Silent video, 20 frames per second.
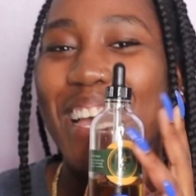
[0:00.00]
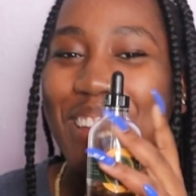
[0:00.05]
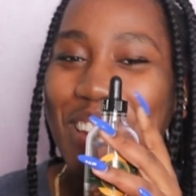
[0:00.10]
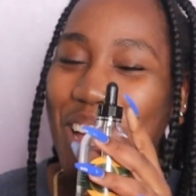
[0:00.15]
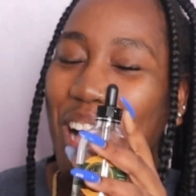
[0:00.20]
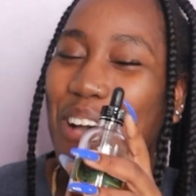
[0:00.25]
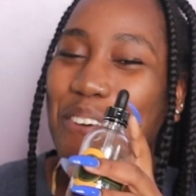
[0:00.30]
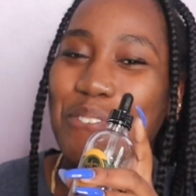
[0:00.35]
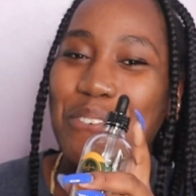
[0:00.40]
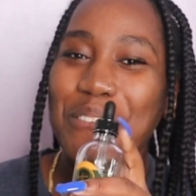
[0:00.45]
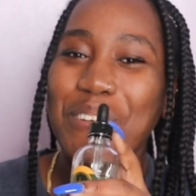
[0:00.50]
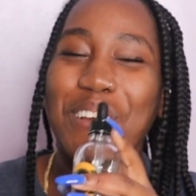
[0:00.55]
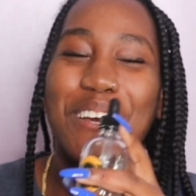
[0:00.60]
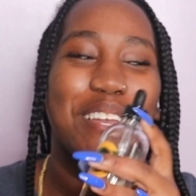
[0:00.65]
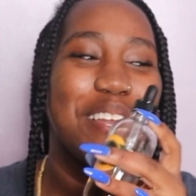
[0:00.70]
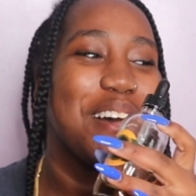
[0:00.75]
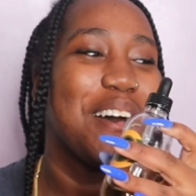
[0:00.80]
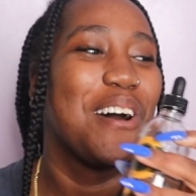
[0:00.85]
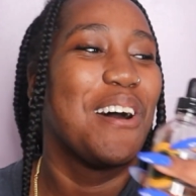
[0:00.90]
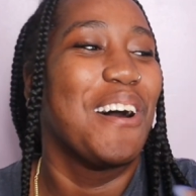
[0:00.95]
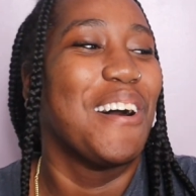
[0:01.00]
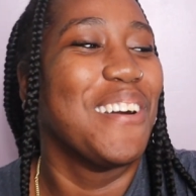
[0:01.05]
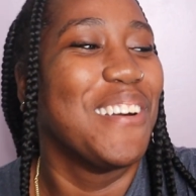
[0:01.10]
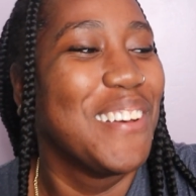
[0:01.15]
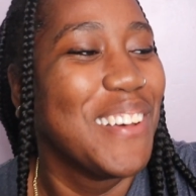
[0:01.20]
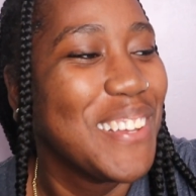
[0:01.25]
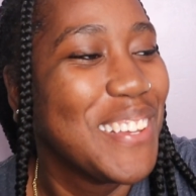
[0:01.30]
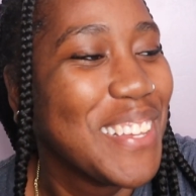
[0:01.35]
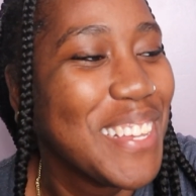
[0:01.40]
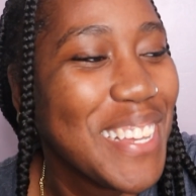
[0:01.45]
Nah, for real.
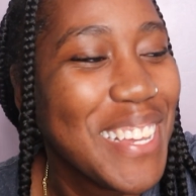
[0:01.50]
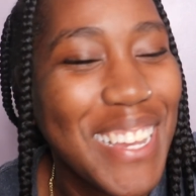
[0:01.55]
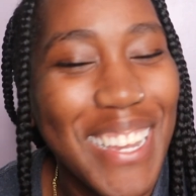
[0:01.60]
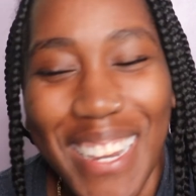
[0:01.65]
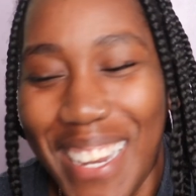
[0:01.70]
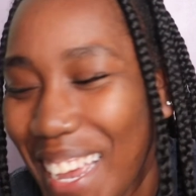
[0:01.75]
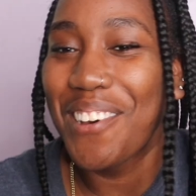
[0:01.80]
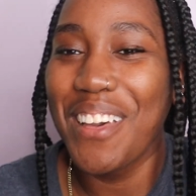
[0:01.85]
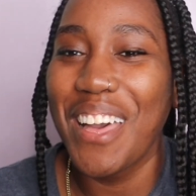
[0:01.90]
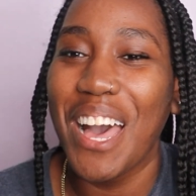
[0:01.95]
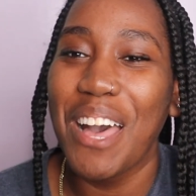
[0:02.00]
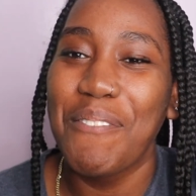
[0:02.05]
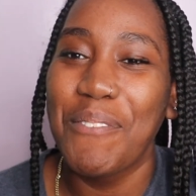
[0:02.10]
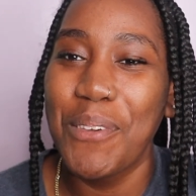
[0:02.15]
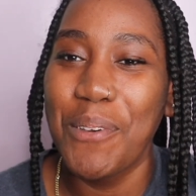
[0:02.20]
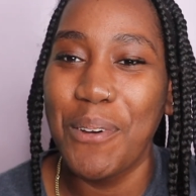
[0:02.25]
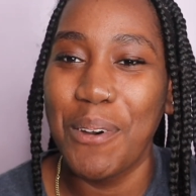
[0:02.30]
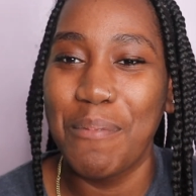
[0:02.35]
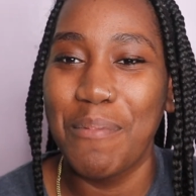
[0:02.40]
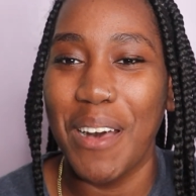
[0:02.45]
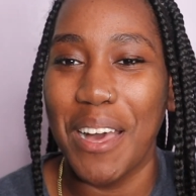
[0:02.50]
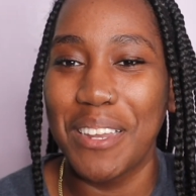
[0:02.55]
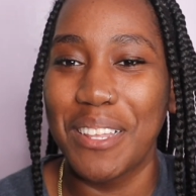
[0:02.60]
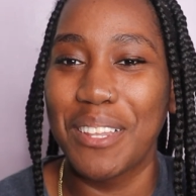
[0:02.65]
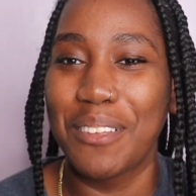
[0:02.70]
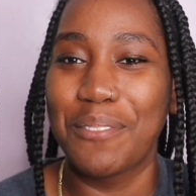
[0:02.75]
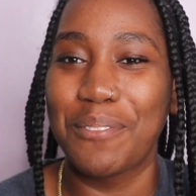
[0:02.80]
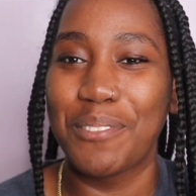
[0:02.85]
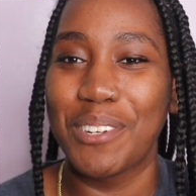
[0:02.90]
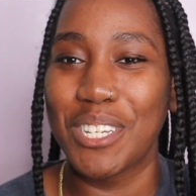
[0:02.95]
I'll copy you a bottle
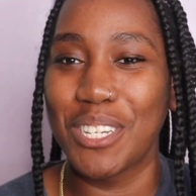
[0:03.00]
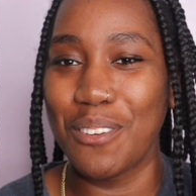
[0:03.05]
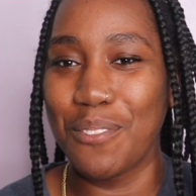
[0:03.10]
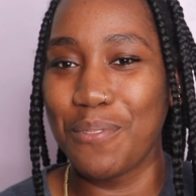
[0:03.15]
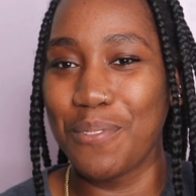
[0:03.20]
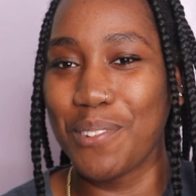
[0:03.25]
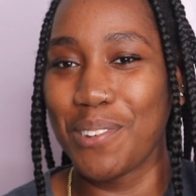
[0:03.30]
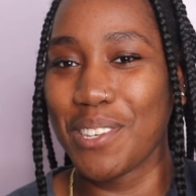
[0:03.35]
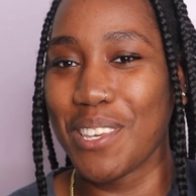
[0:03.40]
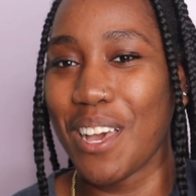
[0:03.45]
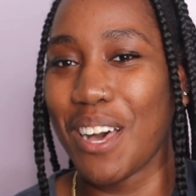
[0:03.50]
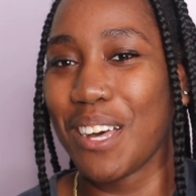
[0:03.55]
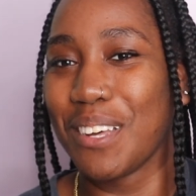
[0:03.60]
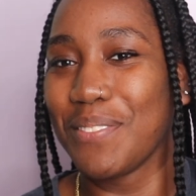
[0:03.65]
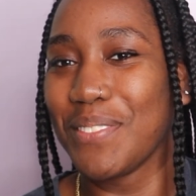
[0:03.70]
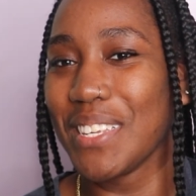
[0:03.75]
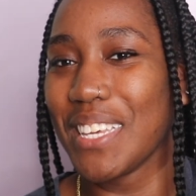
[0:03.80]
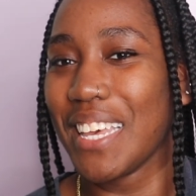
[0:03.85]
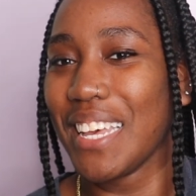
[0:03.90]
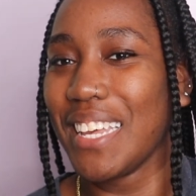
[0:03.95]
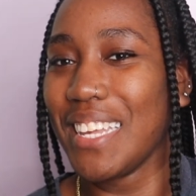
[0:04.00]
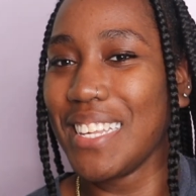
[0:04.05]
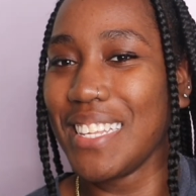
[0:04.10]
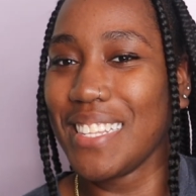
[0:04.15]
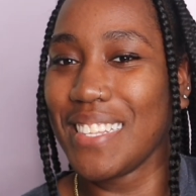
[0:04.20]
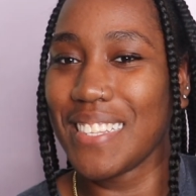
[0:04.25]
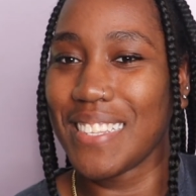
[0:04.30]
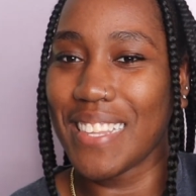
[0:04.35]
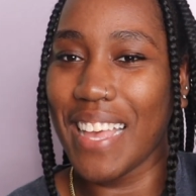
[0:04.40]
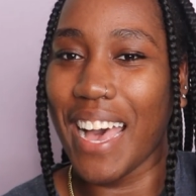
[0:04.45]
of Rich and Full, y'all,
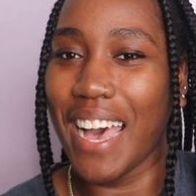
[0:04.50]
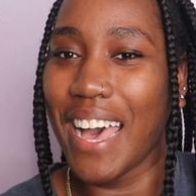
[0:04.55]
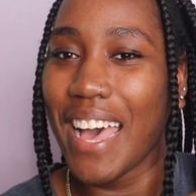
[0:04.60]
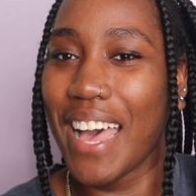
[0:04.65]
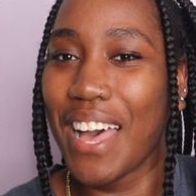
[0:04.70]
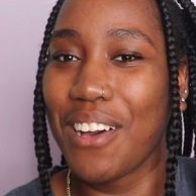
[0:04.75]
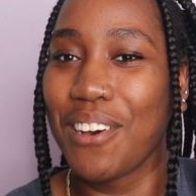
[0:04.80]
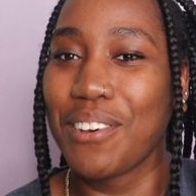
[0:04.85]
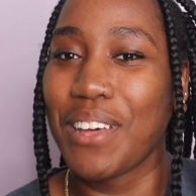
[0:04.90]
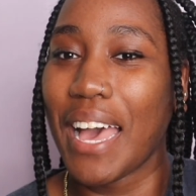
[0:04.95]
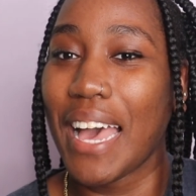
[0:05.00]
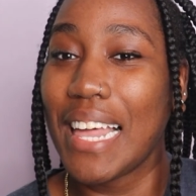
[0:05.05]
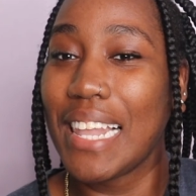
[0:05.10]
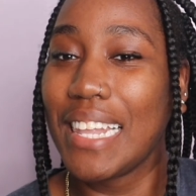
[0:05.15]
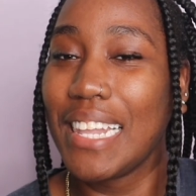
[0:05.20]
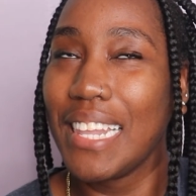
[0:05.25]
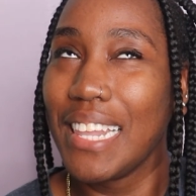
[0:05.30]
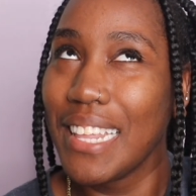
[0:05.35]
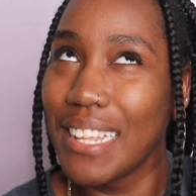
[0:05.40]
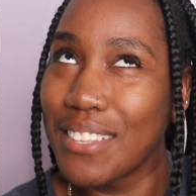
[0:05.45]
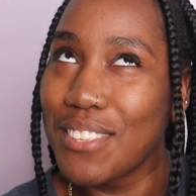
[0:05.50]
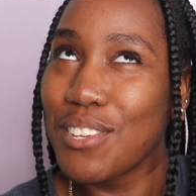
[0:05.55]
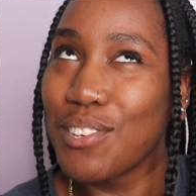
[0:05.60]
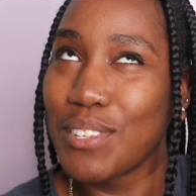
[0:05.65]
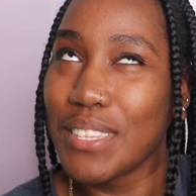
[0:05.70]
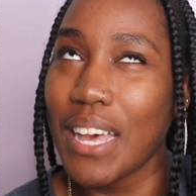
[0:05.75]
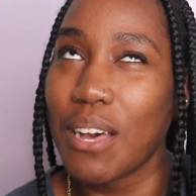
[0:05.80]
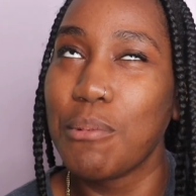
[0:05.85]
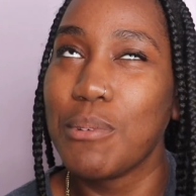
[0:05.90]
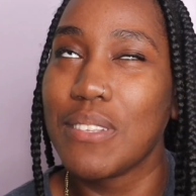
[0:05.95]
because
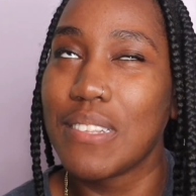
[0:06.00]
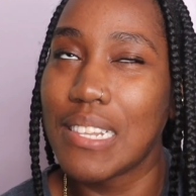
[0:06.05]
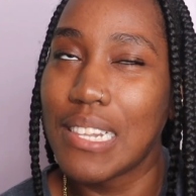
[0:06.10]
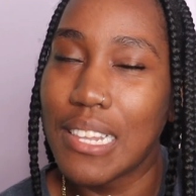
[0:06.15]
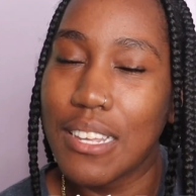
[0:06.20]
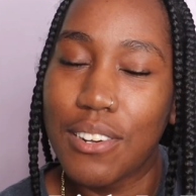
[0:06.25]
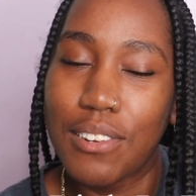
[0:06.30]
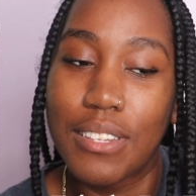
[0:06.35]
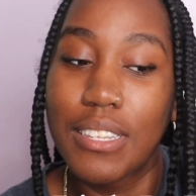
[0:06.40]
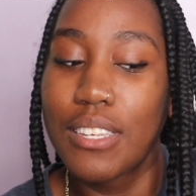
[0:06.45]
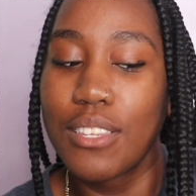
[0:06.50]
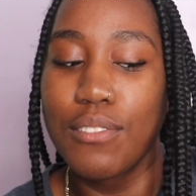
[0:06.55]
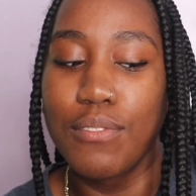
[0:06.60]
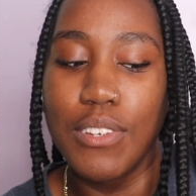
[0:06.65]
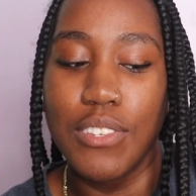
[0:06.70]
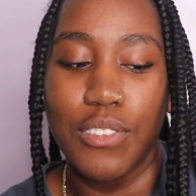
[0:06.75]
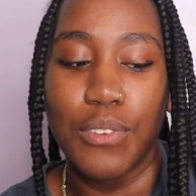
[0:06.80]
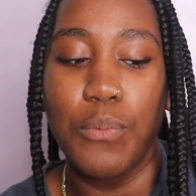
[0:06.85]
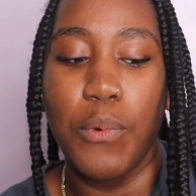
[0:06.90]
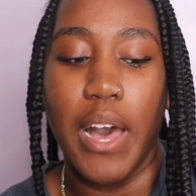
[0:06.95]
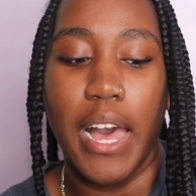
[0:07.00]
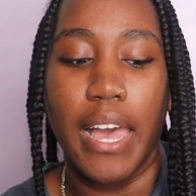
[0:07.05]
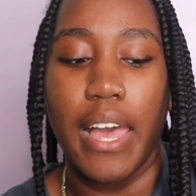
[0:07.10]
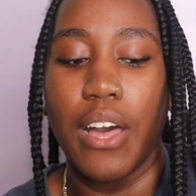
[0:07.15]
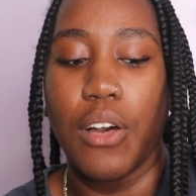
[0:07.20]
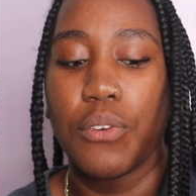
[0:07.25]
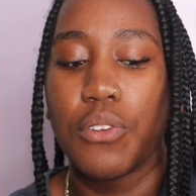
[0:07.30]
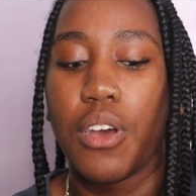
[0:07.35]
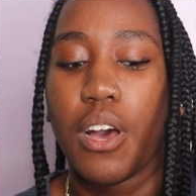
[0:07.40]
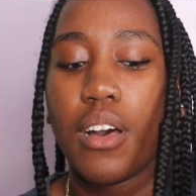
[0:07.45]
that was literally the reason why I
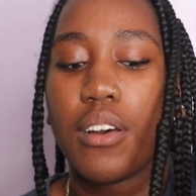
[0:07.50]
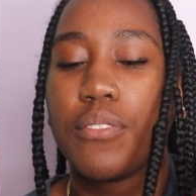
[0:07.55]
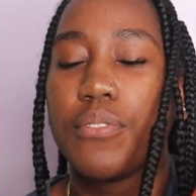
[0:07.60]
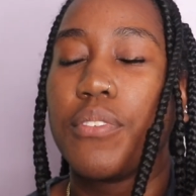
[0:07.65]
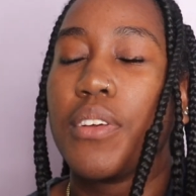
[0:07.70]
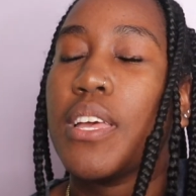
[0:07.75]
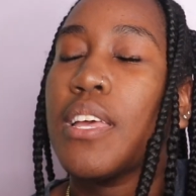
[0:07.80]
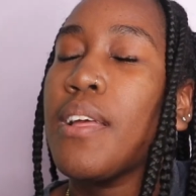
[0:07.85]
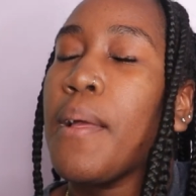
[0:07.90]
held off